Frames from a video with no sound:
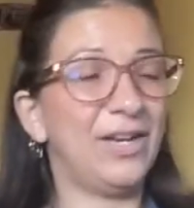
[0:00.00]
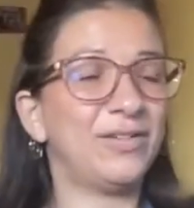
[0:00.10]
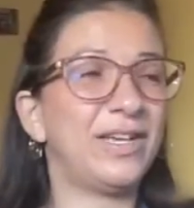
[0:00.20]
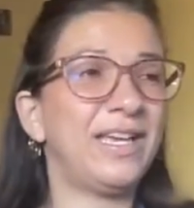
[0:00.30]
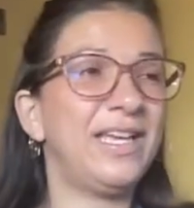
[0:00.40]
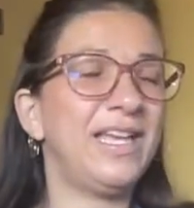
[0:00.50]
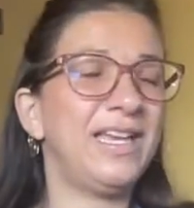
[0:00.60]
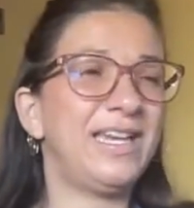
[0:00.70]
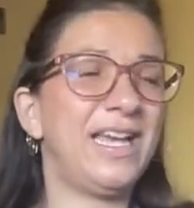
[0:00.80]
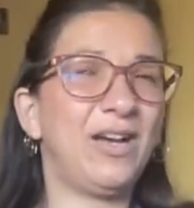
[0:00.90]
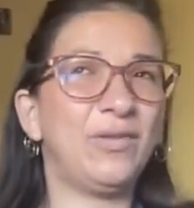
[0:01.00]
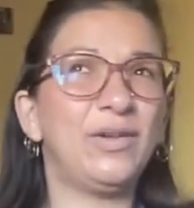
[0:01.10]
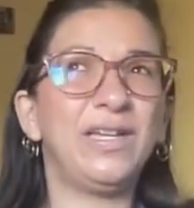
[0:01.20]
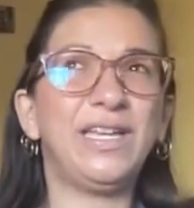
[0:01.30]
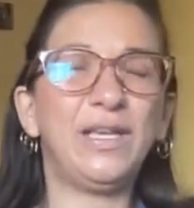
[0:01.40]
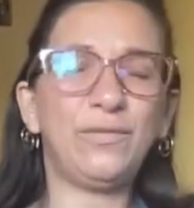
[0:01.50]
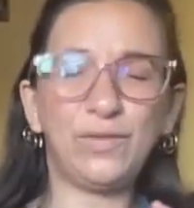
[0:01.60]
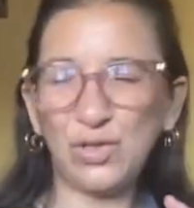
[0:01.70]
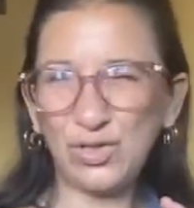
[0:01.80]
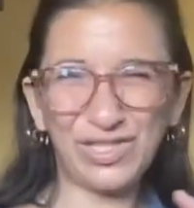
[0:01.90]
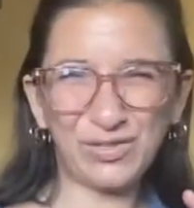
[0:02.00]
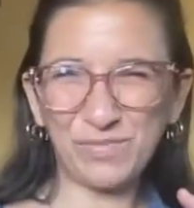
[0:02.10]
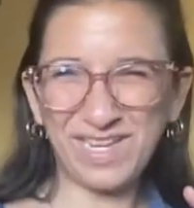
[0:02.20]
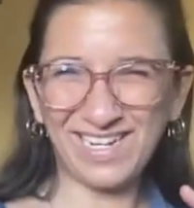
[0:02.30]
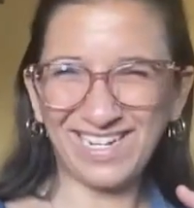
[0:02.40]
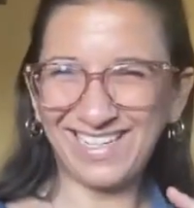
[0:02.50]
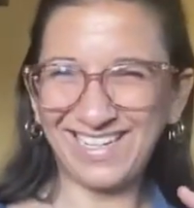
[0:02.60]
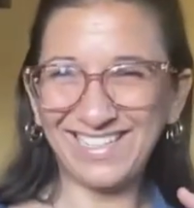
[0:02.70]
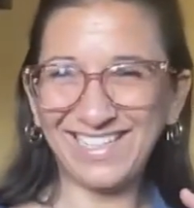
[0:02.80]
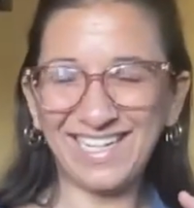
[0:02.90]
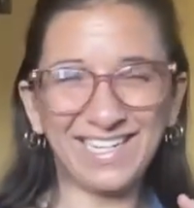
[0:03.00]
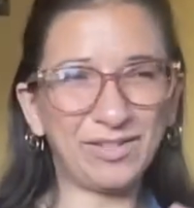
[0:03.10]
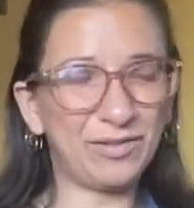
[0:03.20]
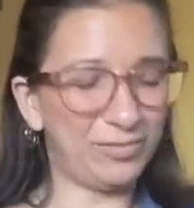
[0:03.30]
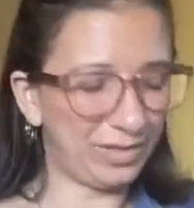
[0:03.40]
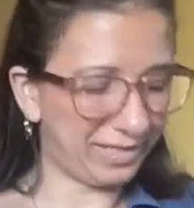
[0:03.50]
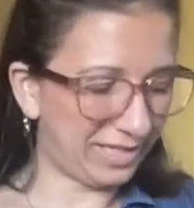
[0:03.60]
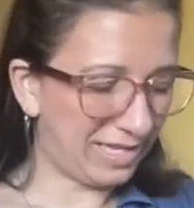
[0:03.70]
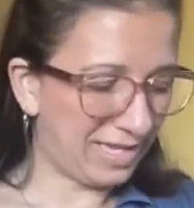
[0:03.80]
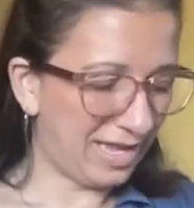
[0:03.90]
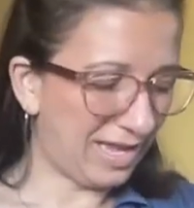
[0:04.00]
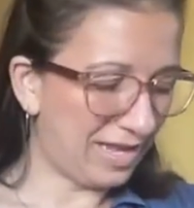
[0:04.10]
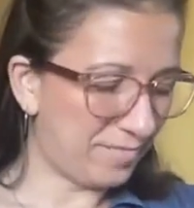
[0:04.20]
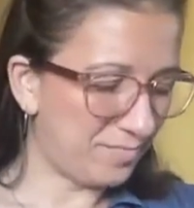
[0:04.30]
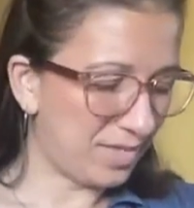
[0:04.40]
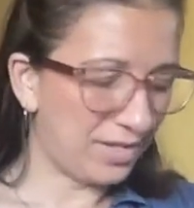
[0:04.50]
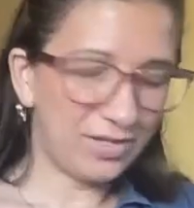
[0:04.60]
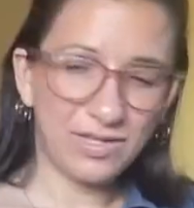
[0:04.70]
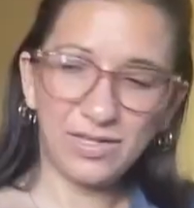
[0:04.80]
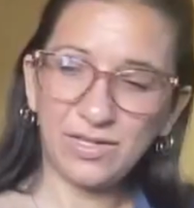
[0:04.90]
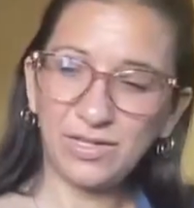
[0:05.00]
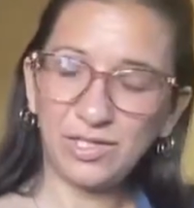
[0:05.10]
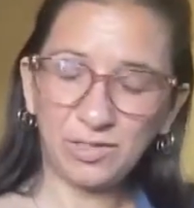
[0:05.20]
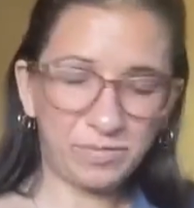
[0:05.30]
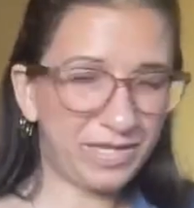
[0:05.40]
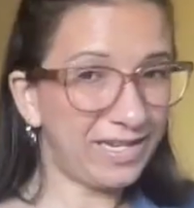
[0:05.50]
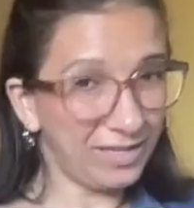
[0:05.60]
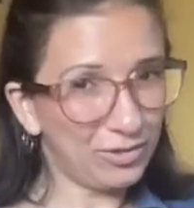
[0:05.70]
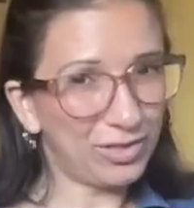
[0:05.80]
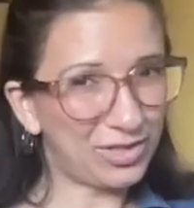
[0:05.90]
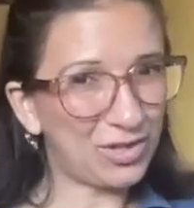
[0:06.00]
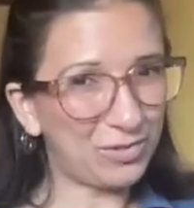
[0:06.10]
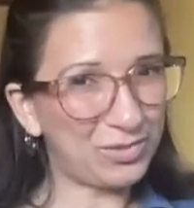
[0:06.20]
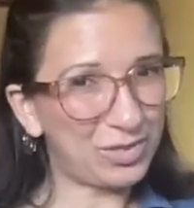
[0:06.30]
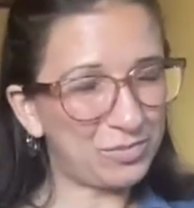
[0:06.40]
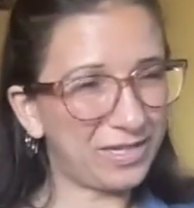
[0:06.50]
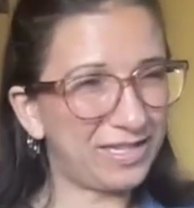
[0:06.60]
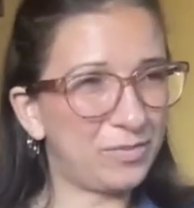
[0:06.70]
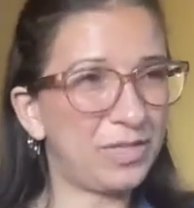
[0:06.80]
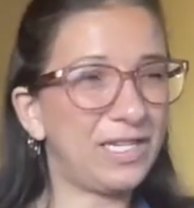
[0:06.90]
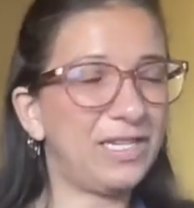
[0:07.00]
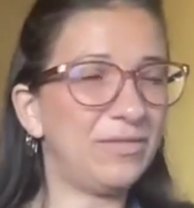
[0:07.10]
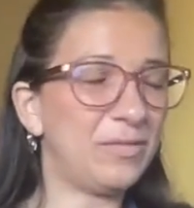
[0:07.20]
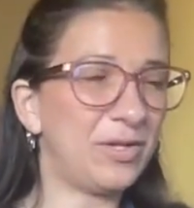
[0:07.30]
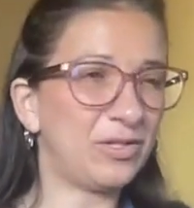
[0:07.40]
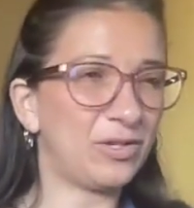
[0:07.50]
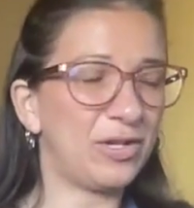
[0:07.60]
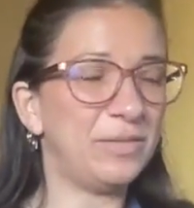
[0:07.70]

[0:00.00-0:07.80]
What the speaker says: Okay, now if you notice, oh man, I didn't get it really. Just play, you could start with just playing the beginning of the measure.